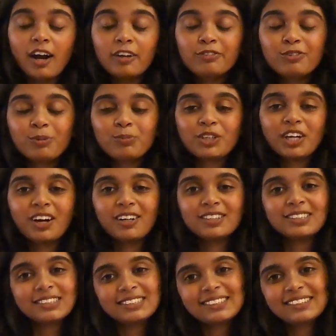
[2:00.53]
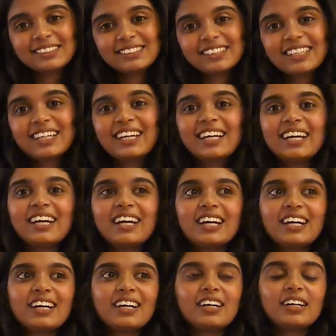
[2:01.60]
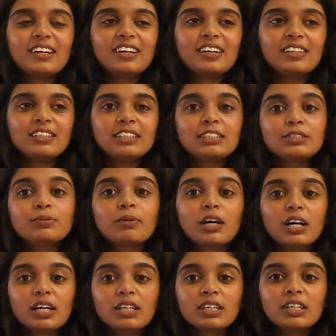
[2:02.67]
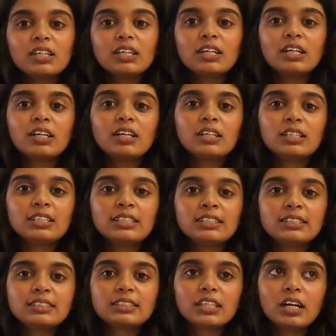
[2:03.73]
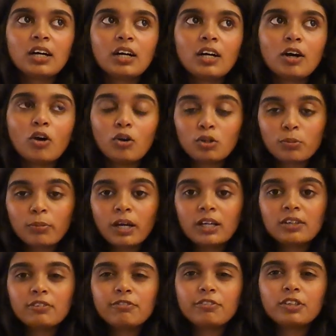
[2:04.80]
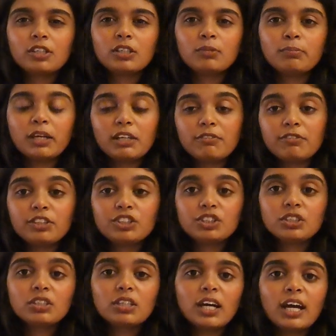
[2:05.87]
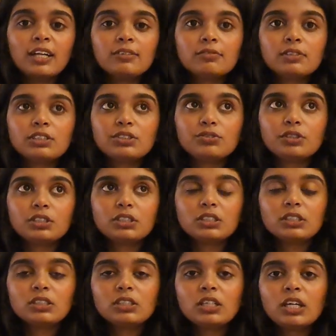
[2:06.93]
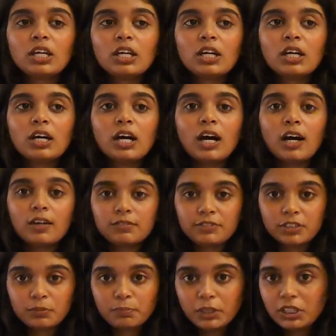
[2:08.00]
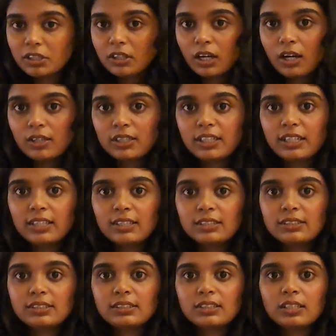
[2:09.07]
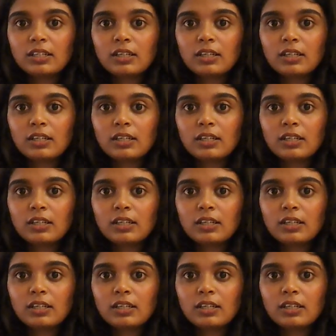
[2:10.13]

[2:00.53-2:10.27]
art from the artist. This work is autobiographical metafiction and was written after Peter Handke's